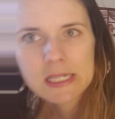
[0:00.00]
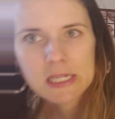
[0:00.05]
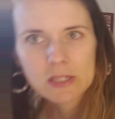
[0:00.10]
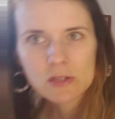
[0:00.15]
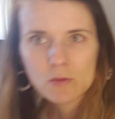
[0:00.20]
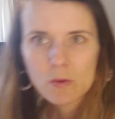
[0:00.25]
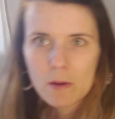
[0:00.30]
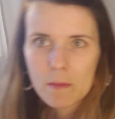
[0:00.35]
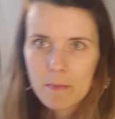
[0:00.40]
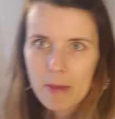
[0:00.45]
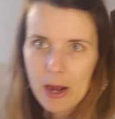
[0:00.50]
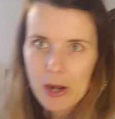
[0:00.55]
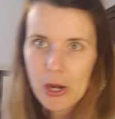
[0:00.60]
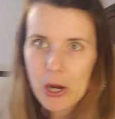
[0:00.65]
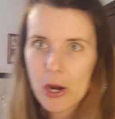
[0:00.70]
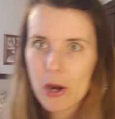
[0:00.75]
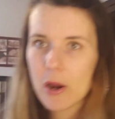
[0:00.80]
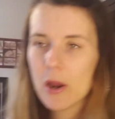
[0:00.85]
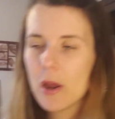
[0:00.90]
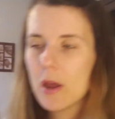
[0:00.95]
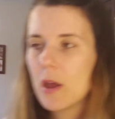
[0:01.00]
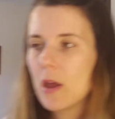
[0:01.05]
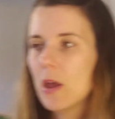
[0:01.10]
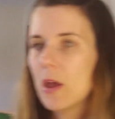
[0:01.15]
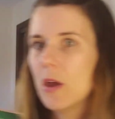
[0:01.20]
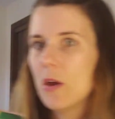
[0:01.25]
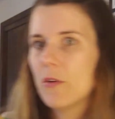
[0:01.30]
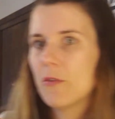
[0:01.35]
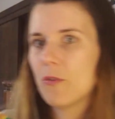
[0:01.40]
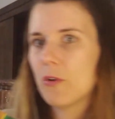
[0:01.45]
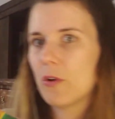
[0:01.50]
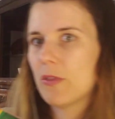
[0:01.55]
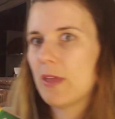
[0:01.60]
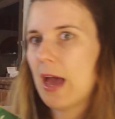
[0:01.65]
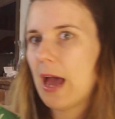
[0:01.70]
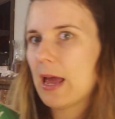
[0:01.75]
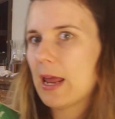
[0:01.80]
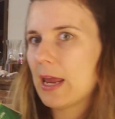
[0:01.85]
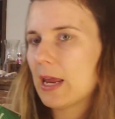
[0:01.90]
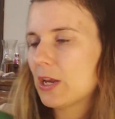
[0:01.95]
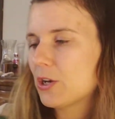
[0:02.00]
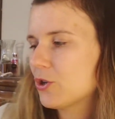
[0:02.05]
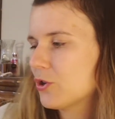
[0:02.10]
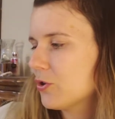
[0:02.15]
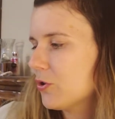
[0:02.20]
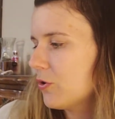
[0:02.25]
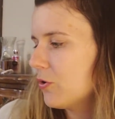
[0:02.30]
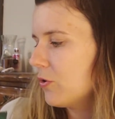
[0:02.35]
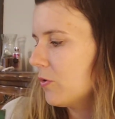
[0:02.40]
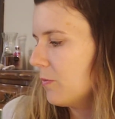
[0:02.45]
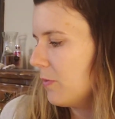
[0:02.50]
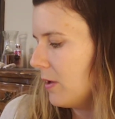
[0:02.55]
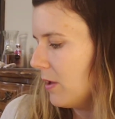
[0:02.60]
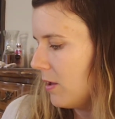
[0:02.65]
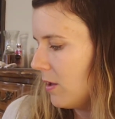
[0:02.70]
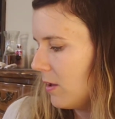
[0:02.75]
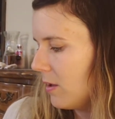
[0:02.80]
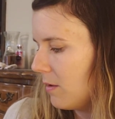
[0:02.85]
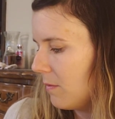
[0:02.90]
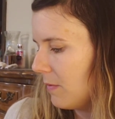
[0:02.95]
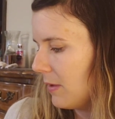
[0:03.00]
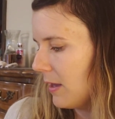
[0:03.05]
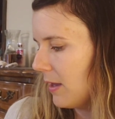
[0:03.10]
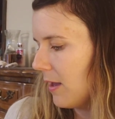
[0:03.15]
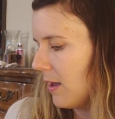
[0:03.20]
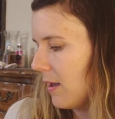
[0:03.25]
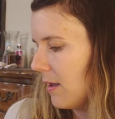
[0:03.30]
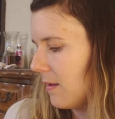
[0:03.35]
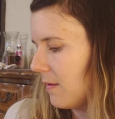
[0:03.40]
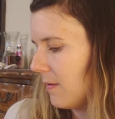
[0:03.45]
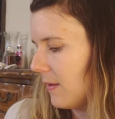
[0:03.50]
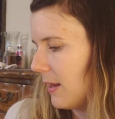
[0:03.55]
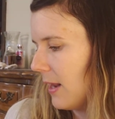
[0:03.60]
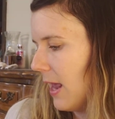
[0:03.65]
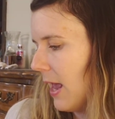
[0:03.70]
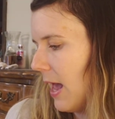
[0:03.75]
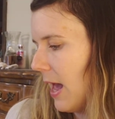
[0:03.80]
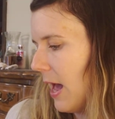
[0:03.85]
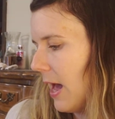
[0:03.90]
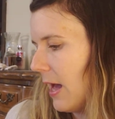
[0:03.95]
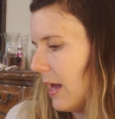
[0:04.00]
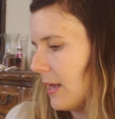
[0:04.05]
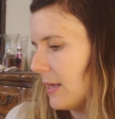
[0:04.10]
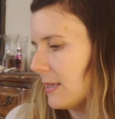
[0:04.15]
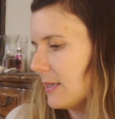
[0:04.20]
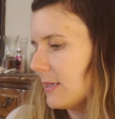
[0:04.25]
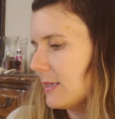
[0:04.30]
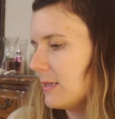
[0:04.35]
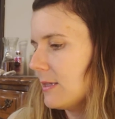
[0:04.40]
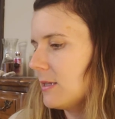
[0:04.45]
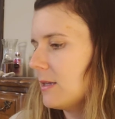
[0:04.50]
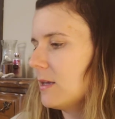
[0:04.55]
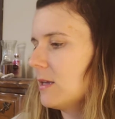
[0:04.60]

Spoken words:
this one better for that age group, because it has